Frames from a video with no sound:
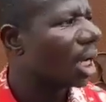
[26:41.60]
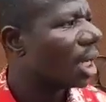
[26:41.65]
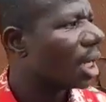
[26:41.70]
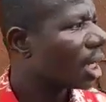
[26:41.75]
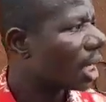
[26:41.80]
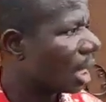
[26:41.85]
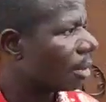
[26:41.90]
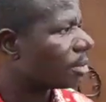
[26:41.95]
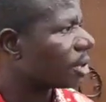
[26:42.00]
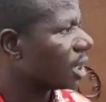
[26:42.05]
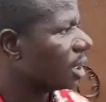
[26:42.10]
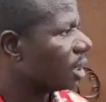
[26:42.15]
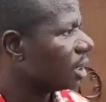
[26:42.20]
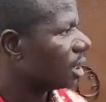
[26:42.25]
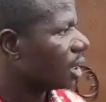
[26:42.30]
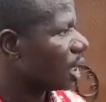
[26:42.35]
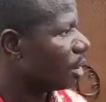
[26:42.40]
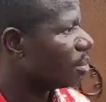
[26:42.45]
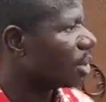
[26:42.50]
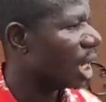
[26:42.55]
Captain
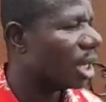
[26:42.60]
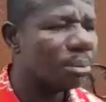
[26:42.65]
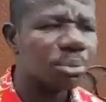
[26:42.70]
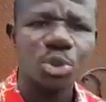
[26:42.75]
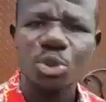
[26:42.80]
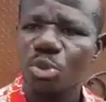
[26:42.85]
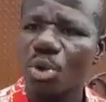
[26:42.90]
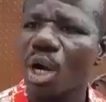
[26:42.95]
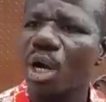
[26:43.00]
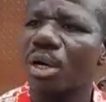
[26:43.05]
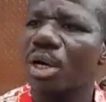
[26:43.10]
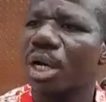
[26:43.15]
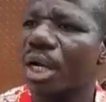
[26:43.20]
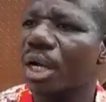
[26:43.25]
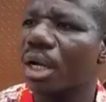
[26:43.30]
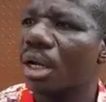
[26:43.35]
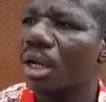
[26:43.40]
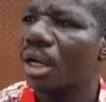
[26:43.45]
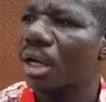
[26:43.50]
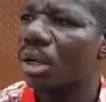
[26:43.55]
Ibrahim Traore
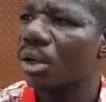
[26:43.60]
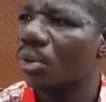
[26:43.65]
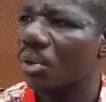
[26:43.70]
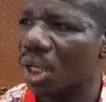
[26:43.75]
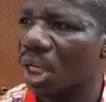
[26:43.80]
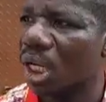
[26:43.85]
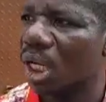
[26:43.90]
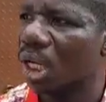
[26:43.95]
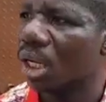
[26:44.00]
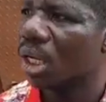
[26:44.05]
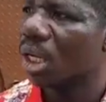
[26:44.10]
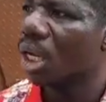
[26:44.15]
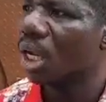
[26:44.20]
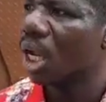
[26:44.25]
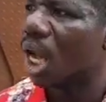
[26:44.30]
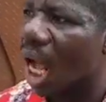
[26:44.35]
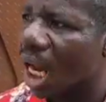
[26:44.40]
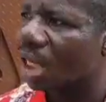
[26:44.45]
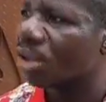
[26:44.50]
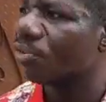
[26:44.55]
with the
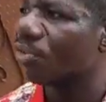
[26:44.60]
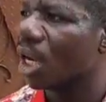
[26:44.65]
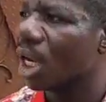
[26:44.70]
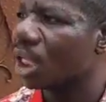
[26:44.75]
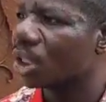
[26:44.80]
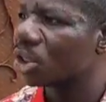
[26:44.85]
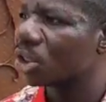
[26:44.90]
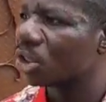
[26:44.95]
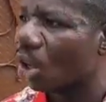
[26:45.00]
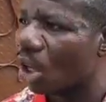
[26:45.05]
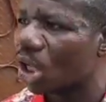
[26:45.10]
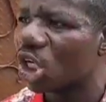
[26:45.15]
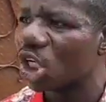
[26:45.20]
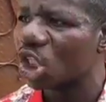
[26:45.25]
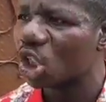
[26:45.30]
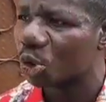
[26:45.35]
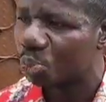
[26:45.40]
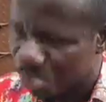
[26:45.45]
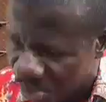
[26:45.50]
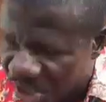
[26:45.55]
advice or the
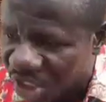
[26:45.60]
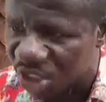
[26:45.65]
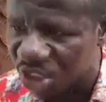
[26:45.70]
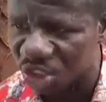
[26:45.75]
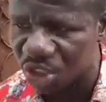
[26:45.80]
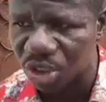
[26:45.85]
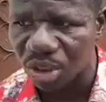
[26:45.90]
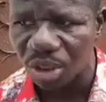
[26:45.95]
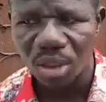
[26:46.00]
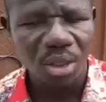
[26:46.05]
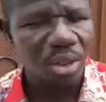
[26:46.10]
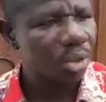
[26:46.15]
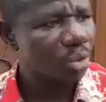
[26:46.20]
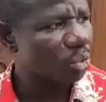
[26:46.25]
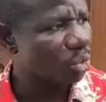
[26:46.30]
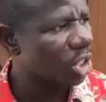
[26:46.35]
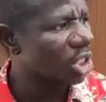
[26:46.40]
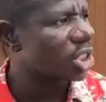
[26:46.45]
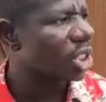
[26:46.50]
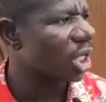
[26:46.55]
speech
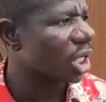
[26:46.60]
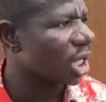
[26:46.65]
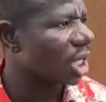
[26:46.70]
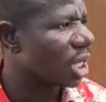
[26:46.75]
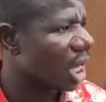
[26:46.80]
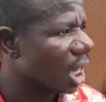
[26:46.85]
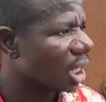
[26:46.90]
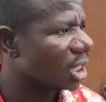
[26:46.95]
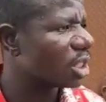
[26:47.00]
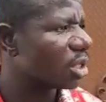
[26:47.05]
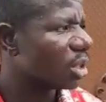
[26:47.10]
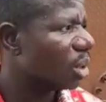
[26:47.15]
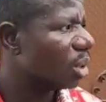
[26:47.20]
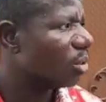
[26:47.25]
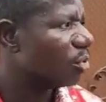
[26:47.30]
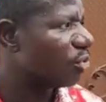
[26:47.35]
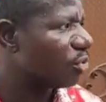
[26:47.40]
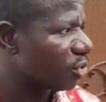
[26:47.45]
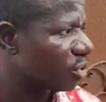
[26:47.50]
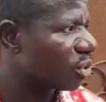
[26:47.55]
which he get
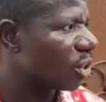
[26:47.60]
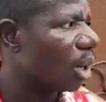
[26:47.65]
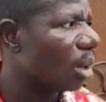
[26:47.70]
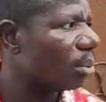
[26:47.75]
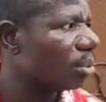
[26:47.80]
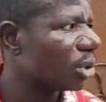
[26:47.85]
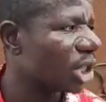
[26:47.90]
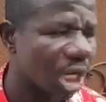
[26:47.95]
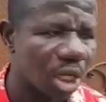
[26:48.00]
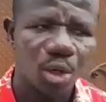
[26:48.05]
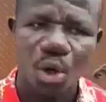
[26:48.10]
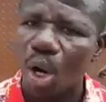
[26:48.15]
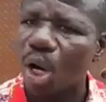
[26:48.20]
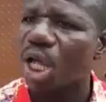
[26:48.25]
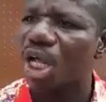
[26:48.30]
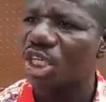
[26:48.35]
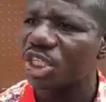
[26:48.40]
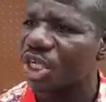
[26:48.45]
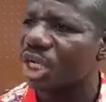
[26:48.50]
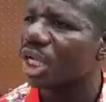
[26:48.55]
from the
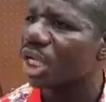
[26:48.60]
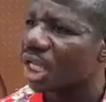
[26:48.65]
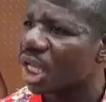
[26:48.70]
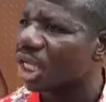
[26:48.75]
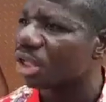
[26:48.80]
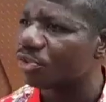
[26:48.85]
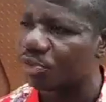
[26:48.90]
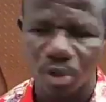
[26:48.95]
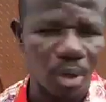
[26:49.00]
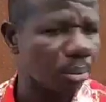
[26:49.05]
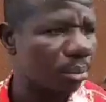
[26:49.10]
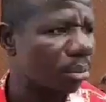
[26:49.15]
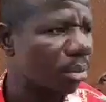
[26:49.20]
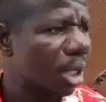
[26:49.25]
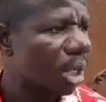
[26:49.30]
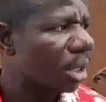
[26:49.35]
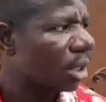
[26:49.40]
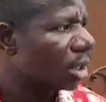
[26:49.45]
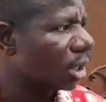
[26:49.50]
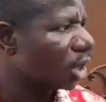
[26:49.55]
knowledge he get from
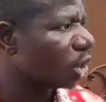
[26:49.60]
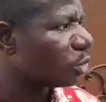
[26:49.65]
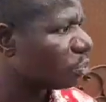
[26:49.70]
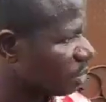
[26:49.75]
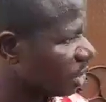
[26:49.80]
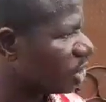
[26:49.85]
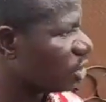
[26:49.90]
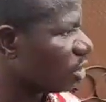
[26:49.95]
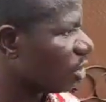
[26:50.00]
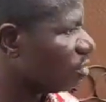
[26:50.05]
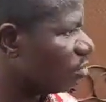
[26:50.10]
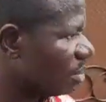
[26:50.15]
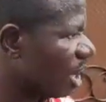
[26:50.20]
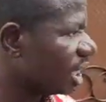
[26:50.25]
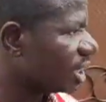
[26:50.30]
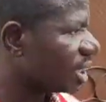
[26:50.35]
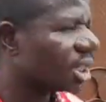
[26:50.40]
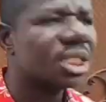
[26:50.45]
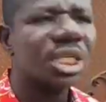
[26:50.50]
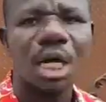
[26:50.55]
the speech of
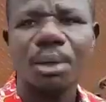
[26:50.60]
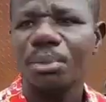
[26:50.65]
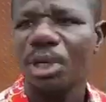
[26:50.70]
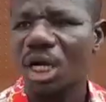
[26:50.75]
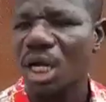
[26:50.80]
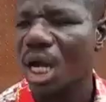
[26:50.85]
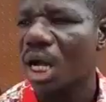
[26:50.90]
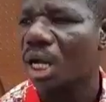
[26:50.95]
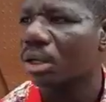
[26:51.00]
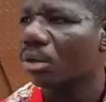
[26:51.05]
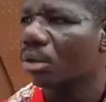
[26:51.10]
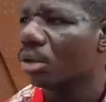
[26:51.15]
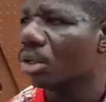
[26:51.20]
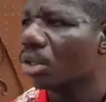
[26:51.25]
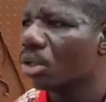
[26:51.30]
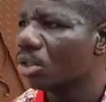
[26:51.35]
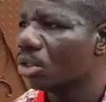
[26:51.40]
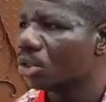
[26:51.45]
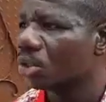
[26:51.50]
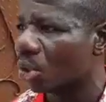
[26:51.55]
Mazen Nnamdi Kanu
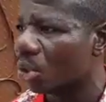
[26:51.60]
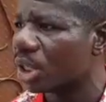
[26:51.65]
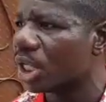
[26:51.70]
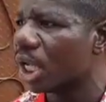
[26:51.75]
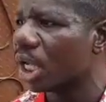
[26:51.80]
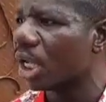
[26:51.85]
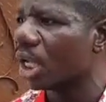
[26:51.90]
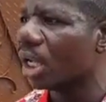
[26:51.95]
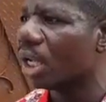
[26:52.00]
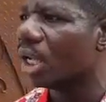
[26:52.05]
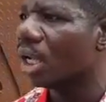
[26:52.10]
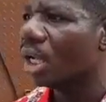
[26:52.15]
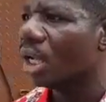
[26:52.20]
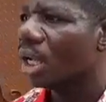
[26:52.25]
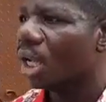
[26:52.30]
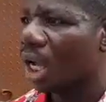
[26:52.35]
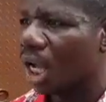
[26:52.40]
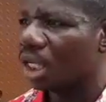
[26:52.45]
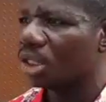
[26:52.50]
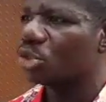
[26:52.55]
today
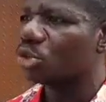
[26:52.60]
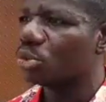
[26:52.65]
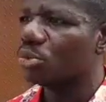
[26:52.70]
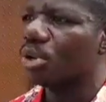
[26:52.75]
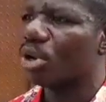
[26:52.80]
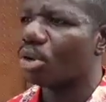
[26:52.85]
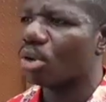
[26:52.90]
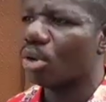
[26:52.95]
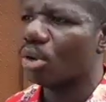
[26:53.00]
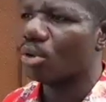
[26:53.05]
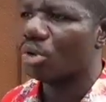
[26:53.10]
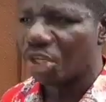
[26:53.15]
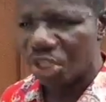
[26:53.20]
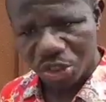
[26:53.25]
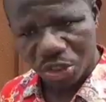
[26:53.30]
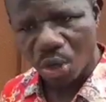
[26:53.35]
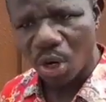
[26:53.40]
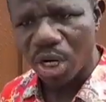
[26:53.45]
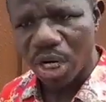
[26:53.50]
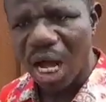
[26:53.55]
and tomorrow, which
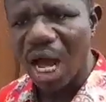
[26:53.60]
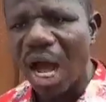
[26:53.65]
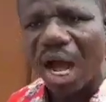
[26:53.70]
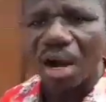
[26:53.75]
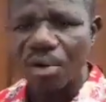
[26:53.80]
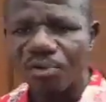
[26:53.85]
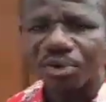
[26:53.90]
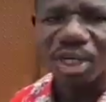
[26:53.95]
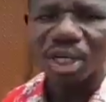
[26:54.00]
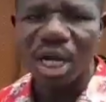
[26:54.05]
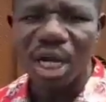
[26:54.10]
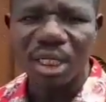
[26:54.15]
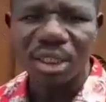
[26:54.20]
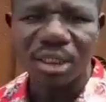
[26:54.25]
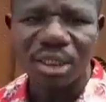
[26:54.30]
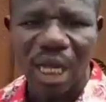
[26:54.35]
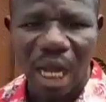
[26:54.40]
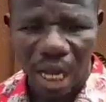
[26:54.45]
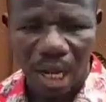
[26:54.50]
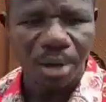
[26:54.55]
other Africans
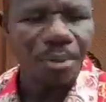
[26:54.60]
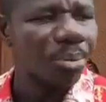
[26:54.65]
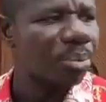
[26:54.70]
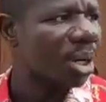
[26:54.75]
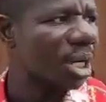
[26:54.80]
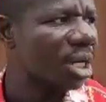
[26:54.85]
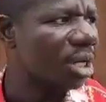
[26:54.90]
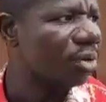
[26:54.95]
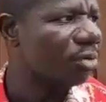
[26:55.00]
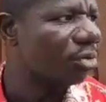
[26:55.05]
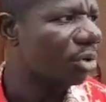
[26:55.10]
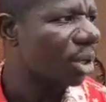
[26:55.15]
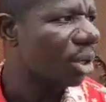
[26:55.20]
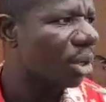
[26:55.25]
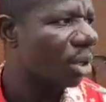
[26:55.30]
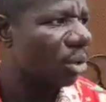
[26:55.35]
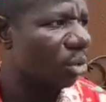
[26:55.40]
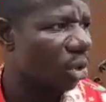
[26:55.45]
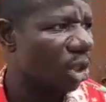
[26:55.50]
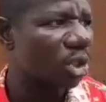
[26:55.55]
I believe
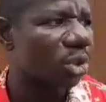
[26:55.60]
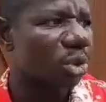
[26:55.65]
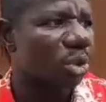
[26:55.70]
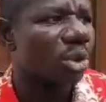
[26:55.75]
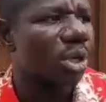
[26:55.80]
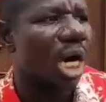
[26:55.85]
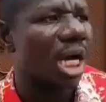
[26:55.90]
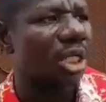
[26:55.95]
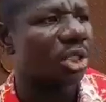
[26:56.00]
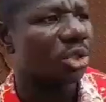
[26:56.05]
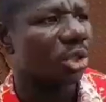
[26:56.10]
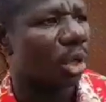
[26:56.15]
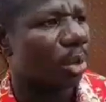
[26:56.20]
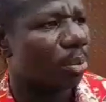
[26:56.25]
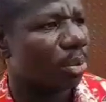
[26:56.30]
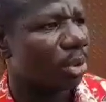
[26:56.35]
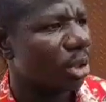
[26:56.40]
will soon rise up